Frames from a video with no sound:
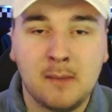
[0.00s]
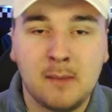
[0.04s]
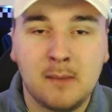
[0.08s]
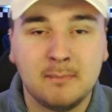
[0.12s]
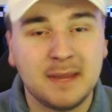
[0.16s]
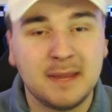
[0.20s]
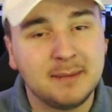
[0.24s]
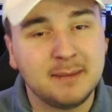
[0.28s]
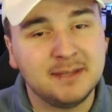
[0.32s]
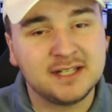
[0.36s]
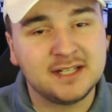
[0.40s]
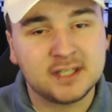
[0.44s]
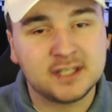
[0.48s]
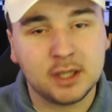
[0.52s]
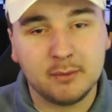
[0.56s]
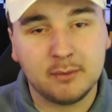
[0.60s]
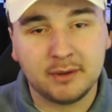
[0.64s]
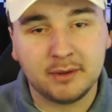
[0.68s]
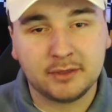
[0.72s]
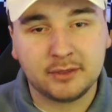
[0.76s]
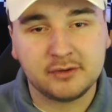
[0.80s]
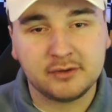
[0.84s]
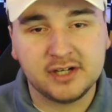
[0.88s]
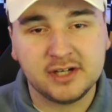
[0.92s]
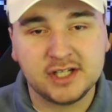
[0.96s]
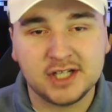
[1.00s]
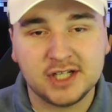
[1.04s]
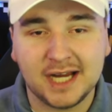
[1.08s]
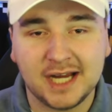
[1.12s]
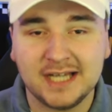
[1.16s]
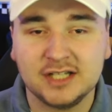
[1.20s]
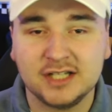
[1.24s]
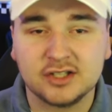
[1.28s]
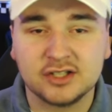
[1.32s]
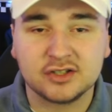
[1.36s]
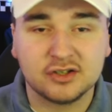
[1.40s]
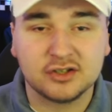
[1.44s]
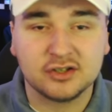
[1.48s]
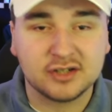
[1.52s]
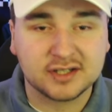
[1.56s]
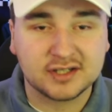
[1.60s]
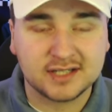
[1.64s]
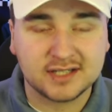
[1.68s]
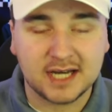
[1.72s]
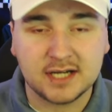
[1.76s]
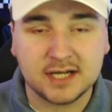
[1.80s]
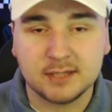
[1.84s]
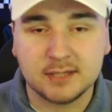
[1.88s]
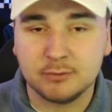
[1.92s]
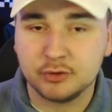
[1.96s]
Maybe 2 or 3 changes,
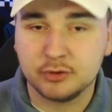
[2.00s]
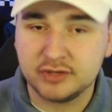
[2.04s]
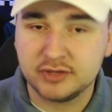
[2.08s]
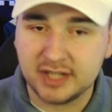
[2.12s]
understandable.